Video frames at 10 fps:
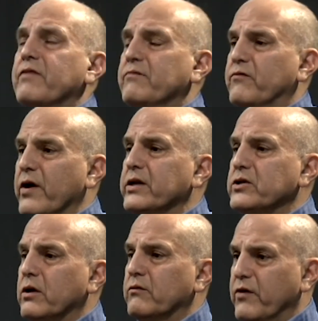friend
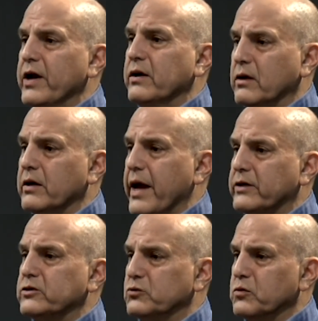friend
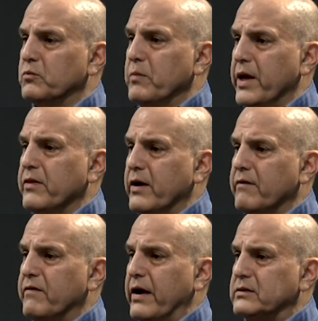connections with men mm -hmm. that I've
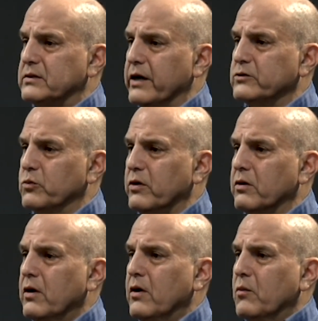had sex with,
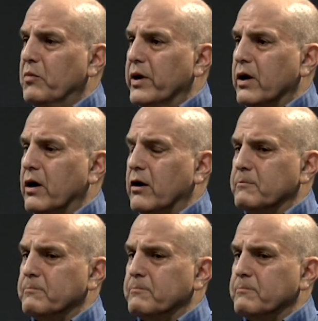but um,